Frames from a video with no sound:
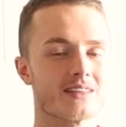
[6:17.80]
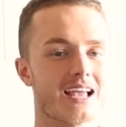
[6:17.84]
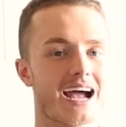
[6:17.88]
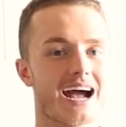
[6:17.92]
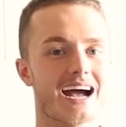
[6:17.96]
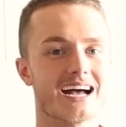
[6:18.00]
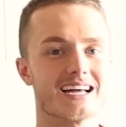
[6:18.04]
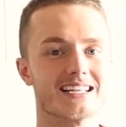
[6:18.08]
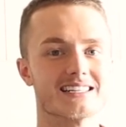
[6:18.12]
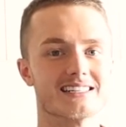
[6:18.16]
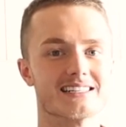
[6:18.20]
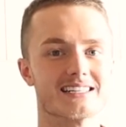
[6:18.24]

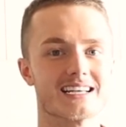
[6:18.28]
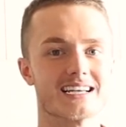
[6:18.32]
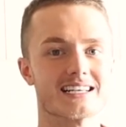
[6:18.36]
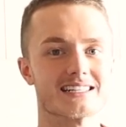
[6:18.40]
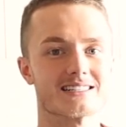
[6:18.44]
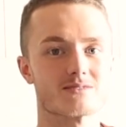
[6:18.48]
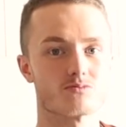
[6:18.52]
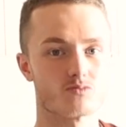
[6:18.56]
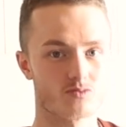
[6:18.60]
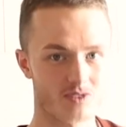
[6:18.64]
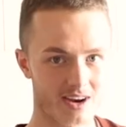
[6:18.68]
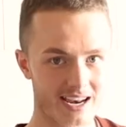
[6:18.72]
And
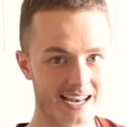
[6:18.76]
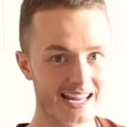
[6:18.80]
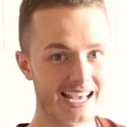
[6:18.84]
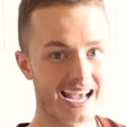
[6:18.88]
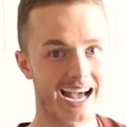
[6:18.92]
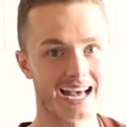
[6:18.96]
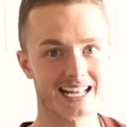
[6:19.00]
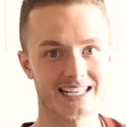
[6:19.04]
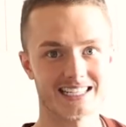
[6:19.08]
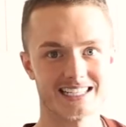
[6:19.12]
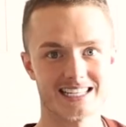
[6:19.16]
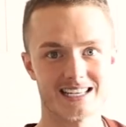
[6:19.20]
it's really
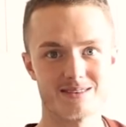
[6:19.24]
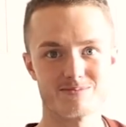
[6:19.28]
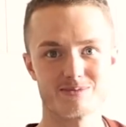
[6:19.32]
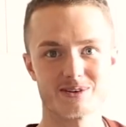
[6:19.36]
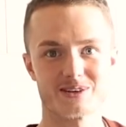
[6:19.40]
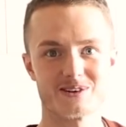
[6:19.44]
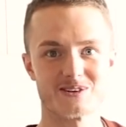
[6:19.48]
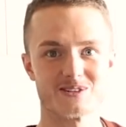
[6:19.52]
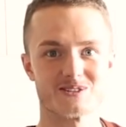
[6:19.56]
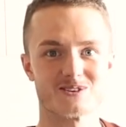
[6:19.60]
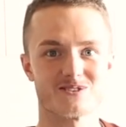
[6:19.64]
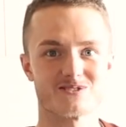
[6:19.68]
handy
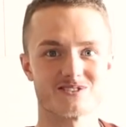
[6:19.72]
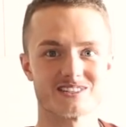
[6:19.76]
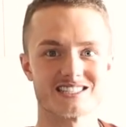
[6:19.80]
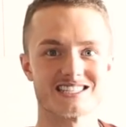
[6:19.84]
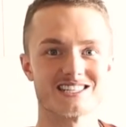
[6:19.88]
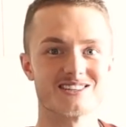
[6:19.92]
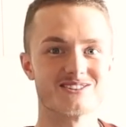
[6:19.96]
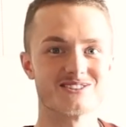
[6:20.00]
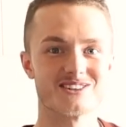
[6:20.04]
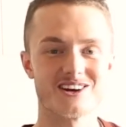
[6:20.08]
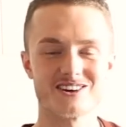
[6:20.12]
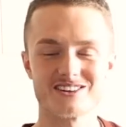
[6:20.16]
because
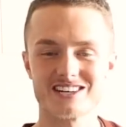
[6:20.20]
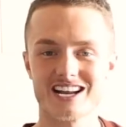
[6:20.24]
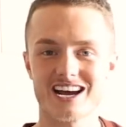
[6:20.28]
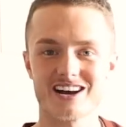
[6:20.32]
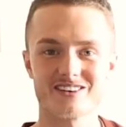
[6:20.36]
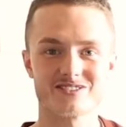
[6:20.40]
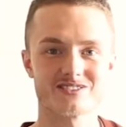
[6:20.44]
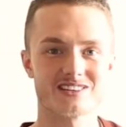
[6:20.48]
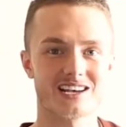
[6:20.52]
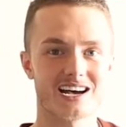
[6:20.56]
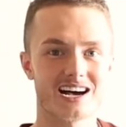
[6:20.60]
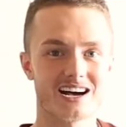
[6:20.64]
obviously you don't
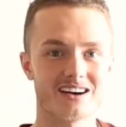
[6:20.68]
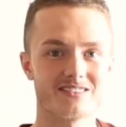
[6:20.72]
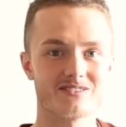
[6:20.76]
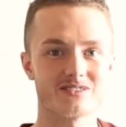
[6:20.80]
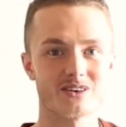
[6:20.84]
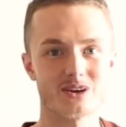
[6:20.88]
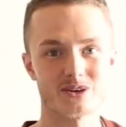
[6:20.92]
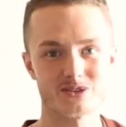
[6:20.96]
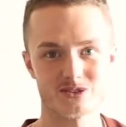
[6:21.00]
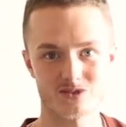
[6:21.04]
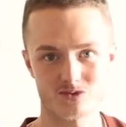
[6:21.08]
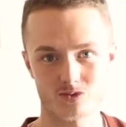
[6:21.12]
have to have
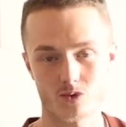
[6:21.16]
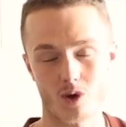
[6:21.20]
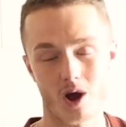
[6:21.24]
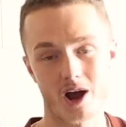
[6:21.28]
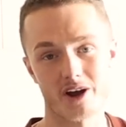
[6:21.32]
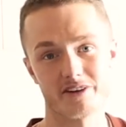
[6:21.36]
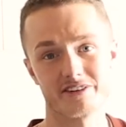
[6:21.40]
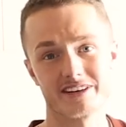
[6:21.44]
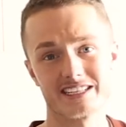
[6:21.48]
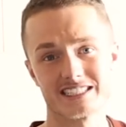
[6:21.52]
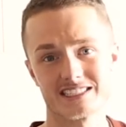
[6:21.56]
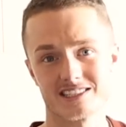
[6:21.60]
loads of
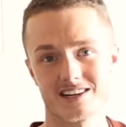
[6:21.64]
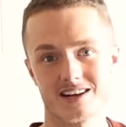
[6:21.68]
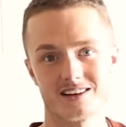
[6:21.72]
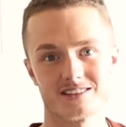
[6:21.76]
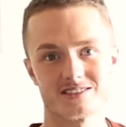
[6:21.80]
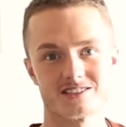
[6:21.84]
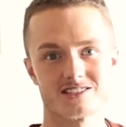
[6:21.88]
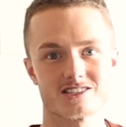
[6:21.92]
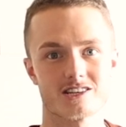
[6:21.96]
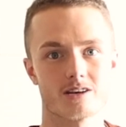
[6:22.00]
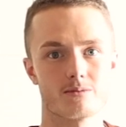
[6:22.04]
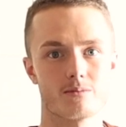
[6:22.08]
wiring
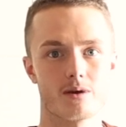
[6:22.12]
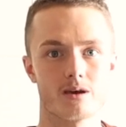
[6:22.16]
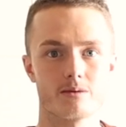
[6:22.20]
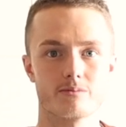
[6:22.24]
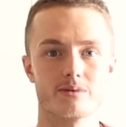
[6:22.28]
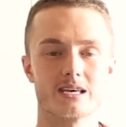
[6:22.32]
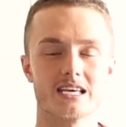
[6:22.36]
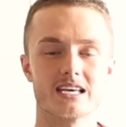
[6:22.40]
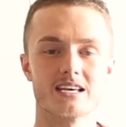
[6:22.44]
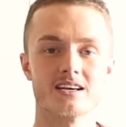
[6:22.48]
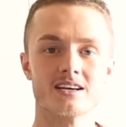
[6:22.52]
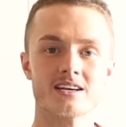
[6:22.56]
done. So
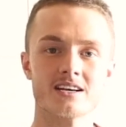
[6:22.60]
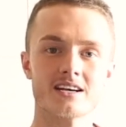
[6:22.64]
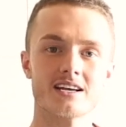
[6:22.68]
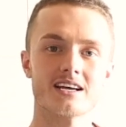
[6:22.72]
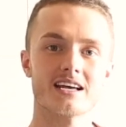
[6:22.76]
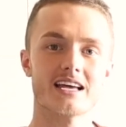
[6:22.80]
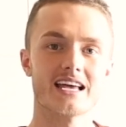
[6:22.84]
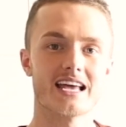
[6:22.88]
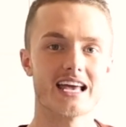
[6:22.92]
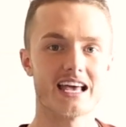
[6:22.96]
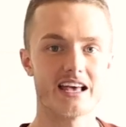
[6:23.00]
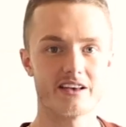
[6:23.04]
maybe
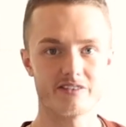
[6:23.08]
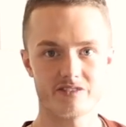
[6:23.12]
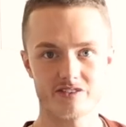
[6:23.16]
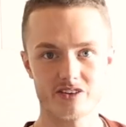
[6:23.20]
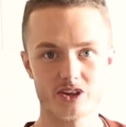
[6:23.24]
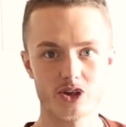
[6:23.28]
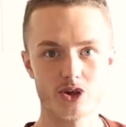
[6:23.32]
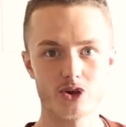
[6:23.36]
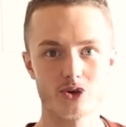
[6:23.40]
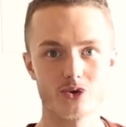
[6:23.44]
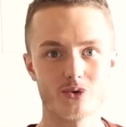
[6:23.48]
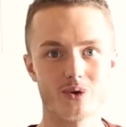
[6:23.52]
if
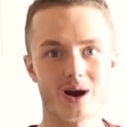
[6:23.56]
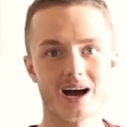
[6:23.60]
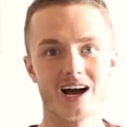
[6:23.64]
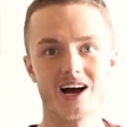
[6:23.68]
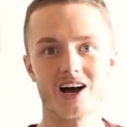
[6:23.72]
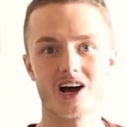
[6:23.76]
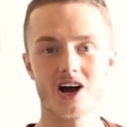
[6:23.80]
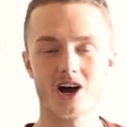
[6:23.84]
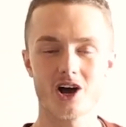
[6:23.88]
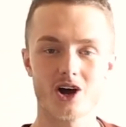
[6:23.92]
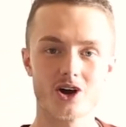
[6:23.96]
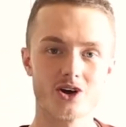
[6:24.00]
you
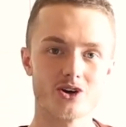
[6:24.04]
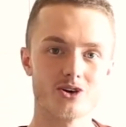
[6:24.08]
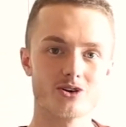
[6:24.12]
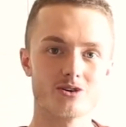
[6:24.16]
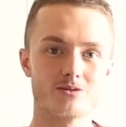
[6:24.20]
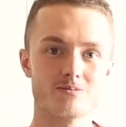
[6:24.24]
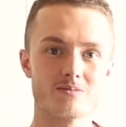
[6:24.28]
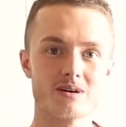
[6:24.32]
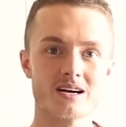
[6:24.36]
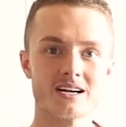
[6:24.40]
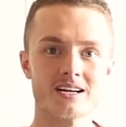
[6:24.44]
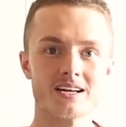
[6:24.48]
at
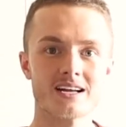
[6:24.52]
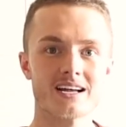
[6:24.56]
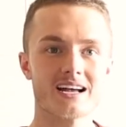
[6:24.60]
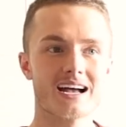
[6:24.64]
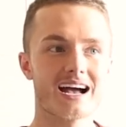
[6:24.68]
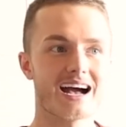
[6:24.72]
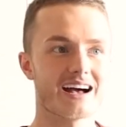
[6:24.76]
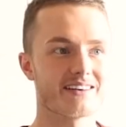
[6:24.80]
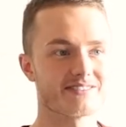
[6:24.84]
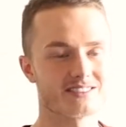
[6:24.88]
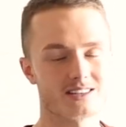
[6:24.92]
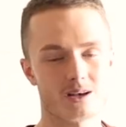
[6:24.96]
home
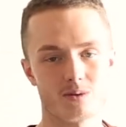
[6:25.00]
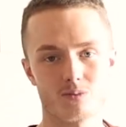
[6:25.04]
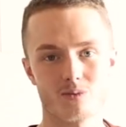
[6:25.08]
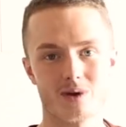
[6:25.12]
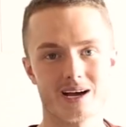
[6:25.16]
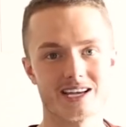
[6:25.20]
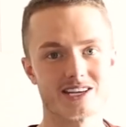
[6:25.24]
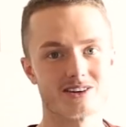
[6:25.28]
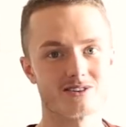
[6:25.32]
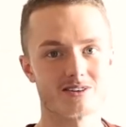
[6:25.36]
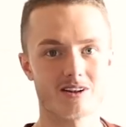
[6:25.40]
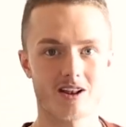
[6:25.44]
have
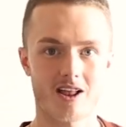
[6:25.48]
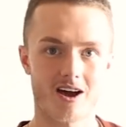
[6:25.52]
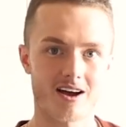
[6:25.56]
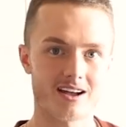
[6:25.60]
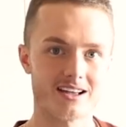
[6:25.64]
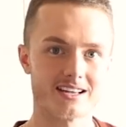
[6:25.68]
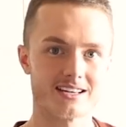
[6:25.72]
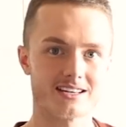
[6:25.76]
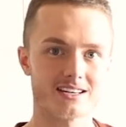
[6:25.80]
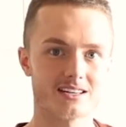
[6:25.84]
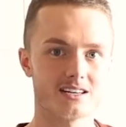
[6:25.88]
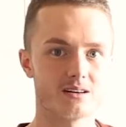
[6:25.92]
somewhere you'd
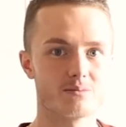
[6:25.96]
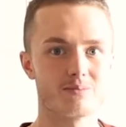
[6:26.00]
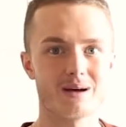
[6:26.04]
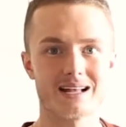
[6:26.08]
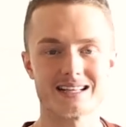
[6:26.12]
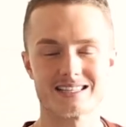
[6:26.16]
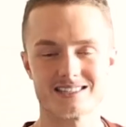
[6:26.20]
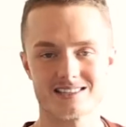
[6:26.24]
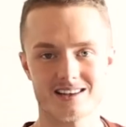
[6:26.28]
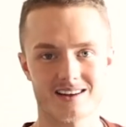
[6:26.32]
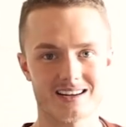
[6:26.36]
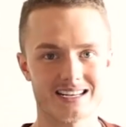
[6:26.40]
like a
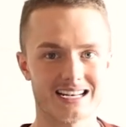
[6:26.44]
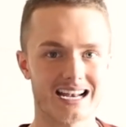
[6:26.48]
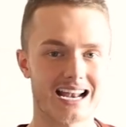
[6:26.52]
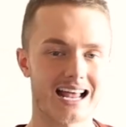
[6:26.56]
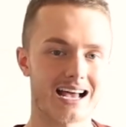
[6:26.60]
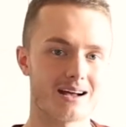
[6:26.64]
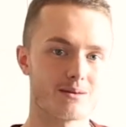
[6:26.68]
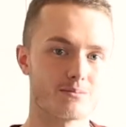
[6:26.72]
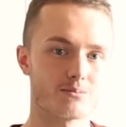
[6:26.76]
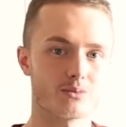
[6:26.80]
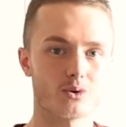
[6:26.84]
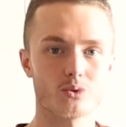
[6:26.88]
bedside
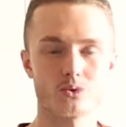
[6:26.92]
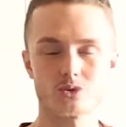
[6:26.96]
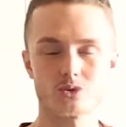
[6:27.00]
lamp